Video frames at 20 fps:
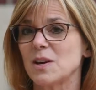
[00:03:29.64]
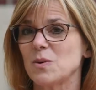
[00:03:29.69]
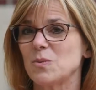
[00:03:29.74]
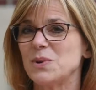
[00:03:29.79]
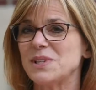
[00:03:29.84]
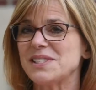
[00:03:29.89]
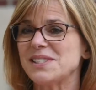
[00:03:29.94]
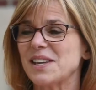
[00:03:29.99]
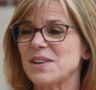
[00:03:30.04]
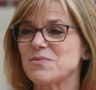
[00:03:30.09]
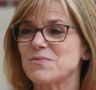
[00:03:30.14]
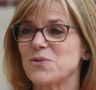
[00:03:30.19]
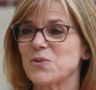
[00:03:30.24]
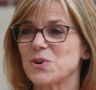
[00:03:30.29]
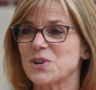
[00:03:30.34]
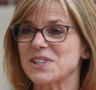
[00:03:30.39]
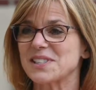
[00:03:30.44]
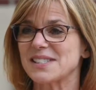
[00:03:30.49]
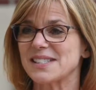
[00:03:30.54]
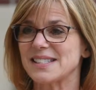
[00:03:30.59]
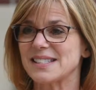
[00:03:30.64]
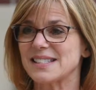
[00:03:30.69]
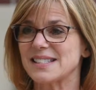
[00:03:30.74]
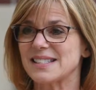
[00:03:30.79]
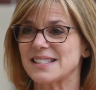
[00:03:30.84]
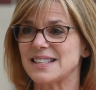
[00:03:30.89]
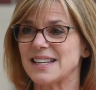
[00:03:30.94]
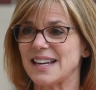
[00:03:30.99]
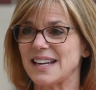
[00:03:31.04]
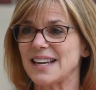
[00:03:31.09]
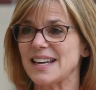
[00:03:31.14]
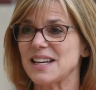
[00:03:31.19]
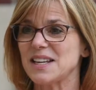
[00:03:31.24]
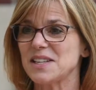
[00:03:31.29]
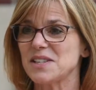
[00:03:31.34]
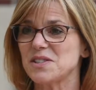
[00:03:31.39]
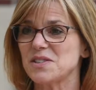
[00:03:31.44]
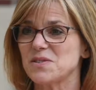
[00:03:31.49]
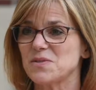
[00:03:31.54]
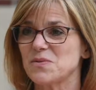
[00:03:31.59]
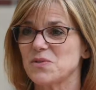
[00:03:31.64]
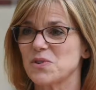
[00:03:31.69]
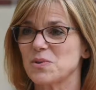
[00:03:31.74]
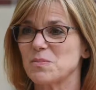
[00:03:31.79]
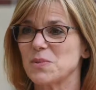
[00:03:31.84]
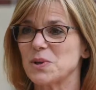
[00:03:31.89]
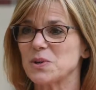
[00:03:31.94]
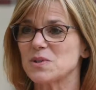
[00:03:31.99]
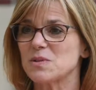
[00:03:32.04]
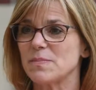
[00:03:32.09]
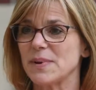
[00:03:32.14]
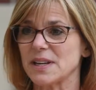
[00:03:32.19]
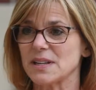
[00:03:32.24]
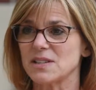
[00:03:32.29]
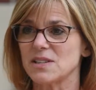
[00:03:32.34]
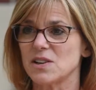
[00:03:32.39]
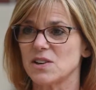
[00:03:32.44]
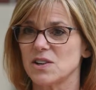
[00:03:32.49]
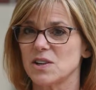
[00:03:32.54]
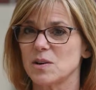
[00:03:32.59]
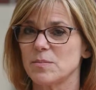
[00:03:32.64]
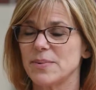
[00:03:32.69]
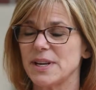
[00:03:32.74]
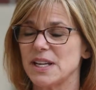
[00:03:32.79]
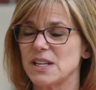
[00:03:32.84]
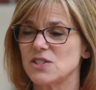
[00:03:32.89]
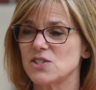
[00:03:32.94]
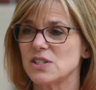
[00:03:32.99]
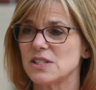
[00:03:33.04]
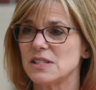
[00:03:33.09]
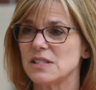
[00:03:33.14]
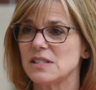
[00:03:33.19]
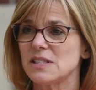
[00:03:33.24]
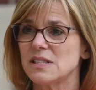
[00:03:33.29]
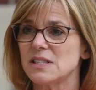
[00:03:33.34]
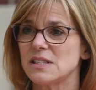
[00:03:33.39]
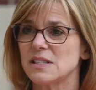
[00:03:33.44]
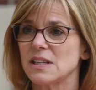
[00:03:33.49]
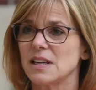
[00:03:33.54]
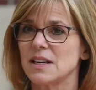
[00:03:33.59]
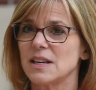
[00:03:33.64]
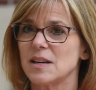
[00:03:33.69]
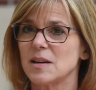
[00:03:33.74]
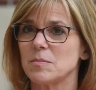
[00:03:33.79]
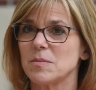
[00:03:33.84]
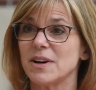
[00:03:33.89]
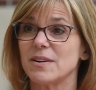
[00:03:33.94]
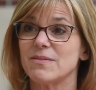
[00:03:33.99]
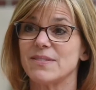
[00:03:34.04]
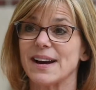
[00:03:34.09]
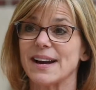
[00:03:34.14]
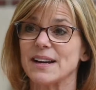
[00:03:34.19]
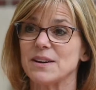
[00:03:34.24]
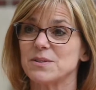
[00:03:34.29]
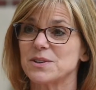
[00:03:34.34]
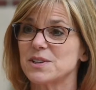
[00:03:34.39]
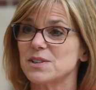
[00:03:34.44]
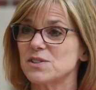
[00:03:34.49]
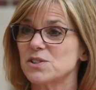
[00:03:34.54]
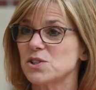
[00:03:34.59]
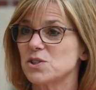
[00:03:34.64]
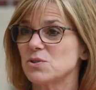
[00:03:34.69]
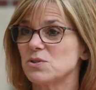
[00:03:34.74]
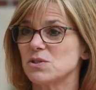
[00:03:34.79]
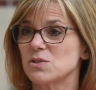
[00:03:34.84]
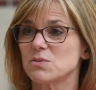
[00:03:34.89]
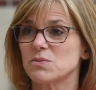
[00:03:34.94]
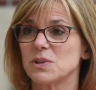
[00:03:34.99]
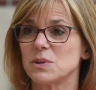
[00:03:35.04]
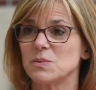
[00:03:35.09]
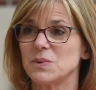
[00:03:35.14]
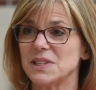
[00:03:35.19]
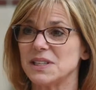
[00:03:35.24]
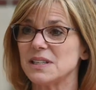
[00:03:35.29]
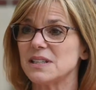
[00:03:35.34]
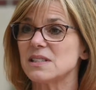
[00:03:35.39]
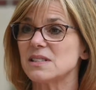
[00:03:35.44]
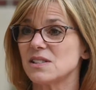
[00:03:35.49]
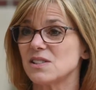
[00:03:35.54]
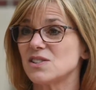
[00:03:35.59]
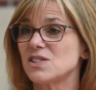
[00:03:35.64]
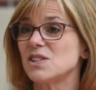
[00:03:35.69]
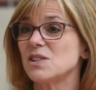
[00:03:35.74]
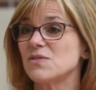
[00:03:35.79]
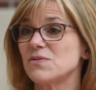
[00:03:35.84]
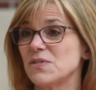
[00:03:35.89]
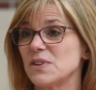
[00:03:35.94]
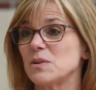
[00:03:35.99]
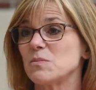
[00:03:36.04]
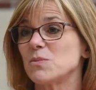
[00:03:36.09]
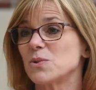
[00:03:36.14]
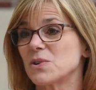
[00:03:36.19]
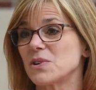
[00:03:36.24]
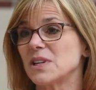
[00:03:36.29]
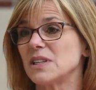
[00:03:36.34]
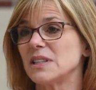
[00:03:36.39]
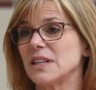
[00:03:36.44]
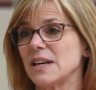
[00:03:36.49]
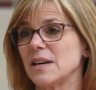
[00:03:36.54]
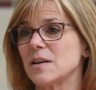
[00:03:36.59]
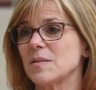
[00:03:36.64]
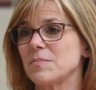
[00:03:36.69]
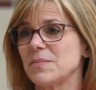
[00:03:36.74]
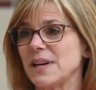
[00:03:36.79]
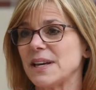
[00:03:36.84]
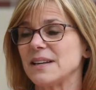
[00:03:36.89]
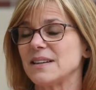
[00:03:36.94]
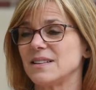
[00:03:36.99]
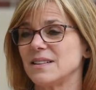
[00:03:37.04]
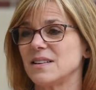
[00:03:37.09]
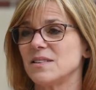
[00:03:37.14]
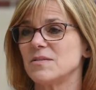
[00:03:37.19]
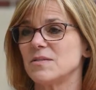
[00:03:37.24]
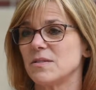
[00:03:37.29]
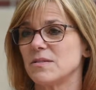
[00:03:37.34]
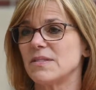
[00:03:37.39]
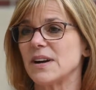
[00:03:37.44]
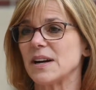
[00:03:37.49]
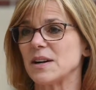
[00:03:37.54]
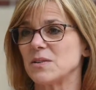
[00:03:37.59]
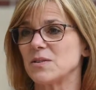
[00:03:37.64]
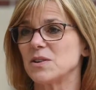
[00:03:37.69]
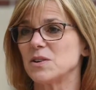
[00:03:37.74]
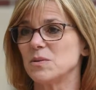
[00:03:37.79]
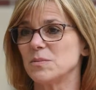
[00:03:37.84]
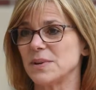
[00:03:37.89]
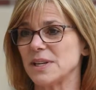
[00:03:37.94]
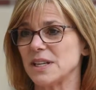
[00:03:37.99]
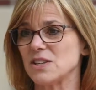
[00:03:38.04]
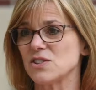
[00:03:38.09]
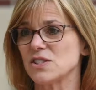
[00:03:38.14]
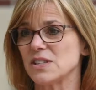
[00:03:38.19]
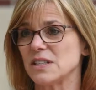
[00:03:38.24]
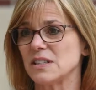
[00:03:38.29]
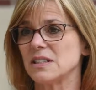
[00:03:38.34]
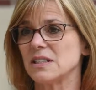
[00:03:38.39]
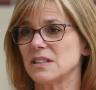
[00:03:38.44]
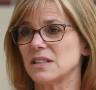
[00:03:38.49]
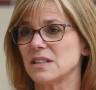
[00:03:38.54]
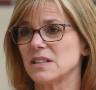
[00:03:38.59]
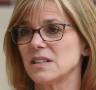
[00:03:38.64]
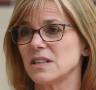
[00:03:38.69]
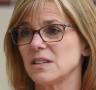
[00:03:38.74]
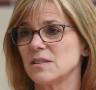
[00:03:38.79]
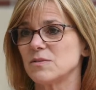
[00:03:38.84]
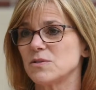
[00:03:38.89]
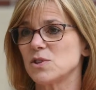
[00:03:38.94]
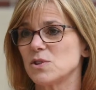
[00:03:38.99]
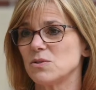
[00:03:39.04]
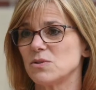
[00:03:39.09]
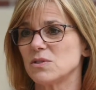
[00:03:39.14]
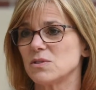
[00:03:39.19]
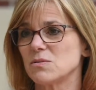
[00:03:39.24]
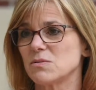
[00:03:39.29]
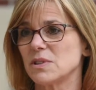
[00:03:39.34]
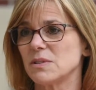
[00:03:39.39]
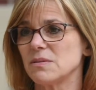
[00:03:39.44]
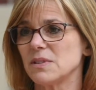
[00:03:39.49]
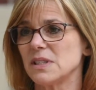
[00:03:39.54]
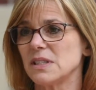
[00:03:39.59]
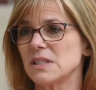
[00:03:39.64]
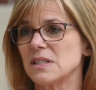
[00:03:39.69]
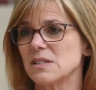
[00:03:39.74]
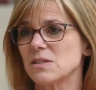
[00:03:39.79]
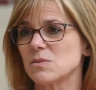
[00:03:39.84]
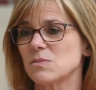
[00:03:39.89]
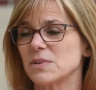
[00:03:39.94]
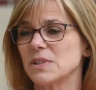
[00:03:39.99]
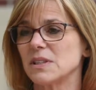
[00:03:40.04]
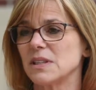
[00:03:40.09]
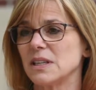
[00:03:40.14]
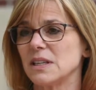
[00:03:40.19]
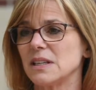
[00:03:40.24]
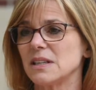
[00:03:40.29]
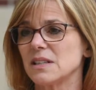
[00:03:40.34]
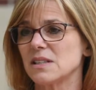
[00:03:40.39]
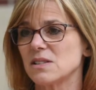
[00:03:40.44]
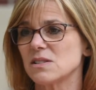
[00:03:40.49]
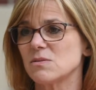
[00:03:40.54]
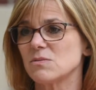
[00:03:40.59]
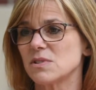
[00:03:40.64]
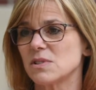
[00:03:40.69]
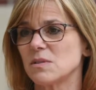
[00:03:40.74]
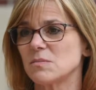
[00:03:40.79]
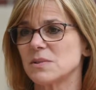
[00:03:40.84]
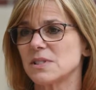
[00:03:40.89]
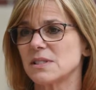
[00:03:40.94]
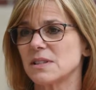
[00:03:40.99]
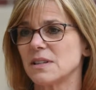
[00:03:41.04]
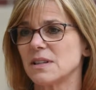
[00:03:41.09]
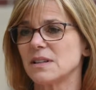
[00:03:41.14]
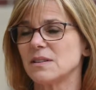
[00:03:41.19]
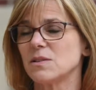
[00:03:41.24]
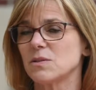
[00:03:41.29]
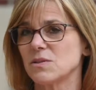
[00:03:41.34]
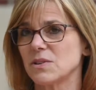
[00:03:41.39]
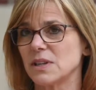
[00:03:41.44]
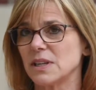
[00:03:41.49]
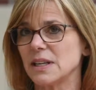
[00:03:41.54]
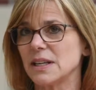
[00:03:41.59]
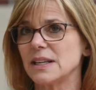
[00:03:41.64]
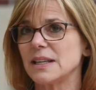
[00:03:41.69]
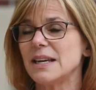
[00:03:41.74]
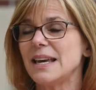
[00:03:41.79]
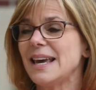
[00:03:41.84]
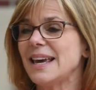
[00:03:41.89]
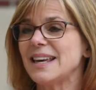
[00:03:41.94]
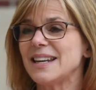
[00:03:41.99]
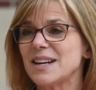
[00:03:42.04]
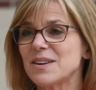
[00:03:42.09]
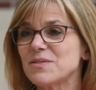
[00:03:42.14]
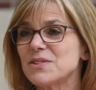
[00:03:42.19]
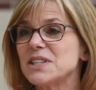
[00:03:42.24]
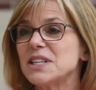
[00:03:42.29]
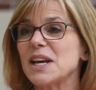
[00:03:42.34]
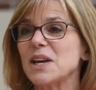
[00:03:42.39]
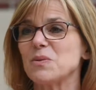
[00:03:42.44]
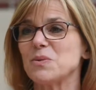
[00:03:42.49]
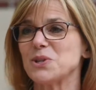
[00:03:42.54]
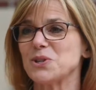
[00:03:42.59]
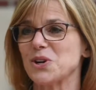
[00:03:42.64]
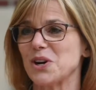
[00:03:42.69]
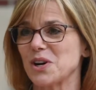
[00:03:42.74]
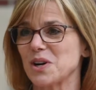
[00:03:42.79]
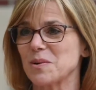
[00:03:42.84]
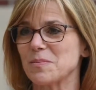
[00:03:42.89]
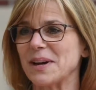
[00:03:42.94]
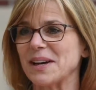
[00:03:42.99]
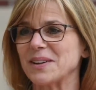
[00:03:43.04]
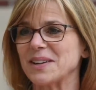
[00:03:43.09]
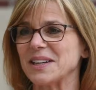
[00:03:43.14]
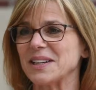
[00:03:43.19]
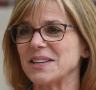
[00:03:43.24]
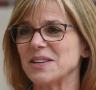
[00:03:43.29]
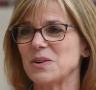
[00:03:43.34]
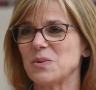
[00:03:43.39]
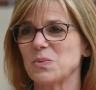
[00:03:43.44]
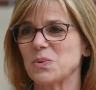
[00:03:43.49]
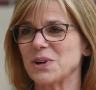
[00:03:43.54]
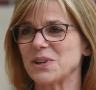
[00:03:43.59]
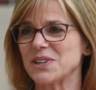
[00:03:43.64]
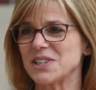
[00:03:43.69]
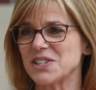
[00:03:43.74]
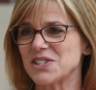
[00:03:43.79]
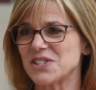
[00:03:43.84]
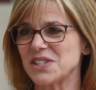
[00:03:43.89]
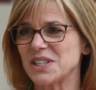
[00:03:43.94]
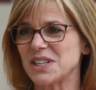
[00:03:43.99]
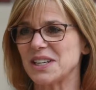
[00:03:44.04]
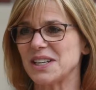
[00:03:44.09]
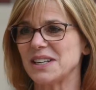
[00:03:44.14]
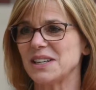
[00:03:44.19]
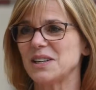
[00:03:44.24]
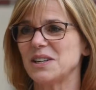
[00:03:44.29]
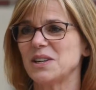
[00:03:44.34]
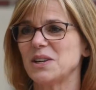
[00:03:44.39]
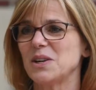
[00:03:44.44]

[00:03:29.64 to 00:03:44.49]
We say 4 to 6 days for most bacterial patients, a viral 2 to 3 weeks, and she fit more in that panel of a viral patient of 2 to 3 weeks, really, because she was almost on 3. And every day we talk about it. Where is she?